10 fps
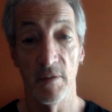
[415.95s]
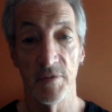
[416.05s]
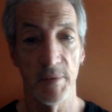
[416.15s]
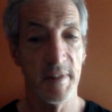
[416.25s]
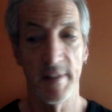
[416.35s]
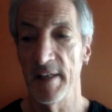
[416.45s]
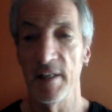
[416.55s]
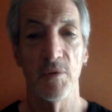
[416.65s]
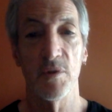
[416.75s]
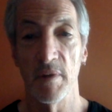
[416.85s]
If somebody's signing
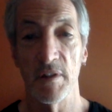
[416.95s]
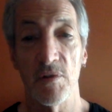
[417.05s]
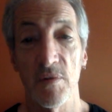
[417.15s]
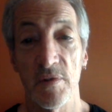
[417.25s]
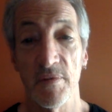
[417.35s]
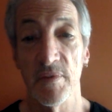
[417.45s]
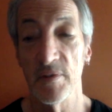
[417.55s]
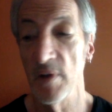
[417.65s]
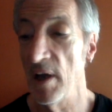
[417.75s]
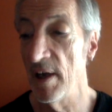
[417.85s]
you to an exclusive
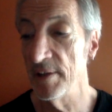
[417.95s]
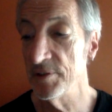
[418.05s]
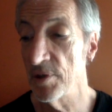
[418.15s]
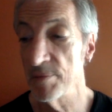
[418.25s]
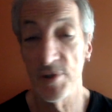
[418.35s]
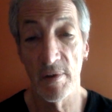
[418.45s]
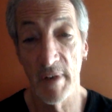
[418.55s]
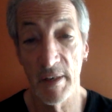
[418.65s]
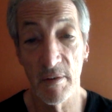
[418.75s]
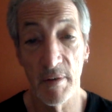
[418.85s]
term
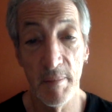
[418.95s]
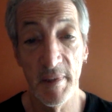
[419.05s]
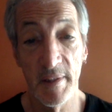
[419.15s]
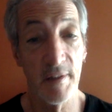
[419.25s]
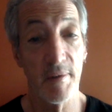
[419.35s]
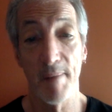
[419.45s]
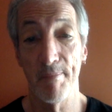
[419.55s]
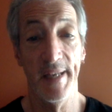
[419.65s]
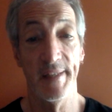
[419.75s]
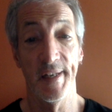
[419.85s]
songwriter agreement and they're not
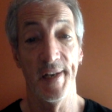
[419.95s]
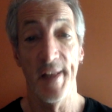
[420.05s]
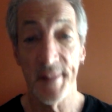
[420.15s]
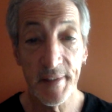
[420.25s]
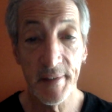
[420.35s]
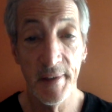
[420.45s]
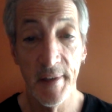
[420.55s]
paying you nothing,